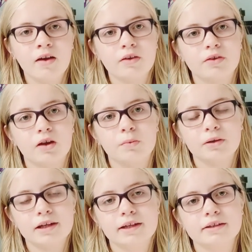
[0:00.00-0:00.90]
So
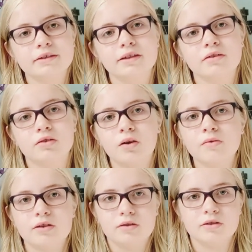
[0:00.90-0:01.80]
please
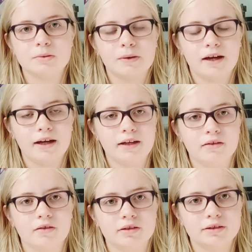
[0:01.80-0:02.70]
don't use pine
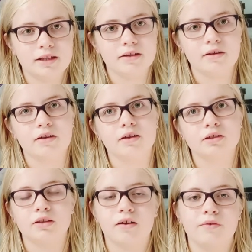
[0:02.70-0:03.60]
or cedar or
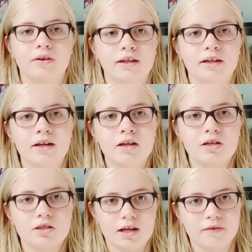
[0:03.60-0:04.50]
softwood
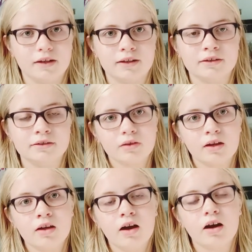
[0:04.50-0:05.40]
shavings.
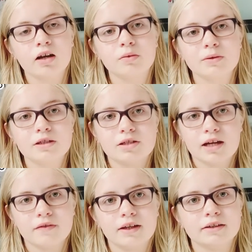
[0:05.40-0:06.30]
Hardwood
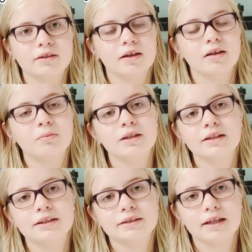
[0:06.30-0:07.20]
shavings are
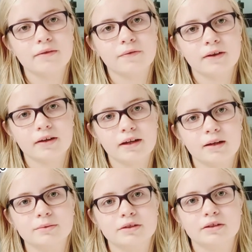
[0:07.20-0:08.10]
completely safe for your
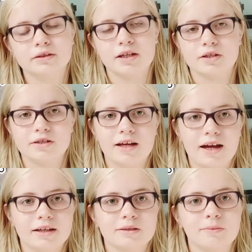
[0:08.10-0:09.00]
hamster, such as
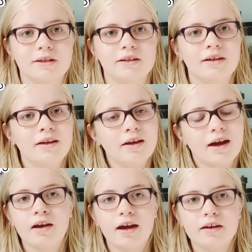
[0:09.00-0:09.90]
aspen.
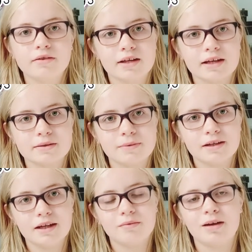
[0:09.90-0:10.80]
I use
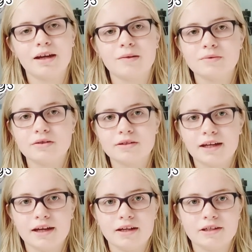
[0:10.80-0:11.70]
aspen in my hamster's
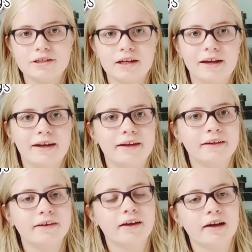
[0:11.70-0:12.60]
cage,
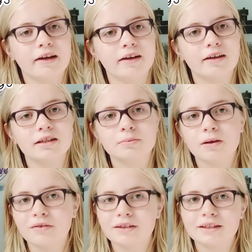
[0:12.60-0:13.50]
and it is
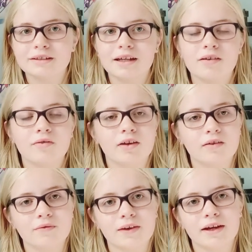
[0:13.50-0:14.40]
perfectly safe
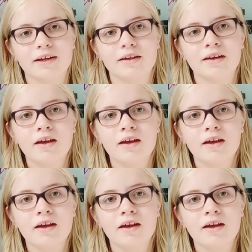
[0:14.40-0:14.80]
and fine.